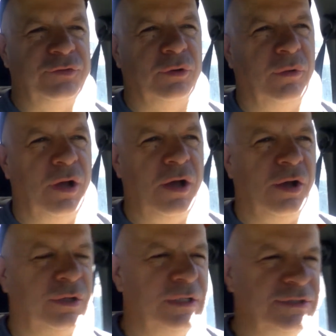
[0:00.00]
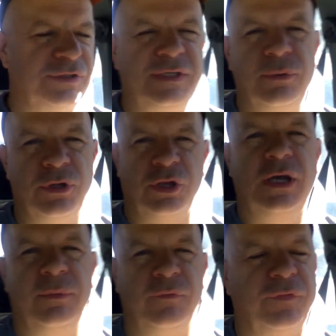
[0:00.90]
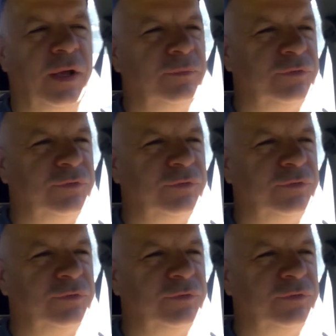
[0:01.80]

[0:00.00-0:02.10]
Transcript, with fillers: Even if they're wrong, at least you see where they're coming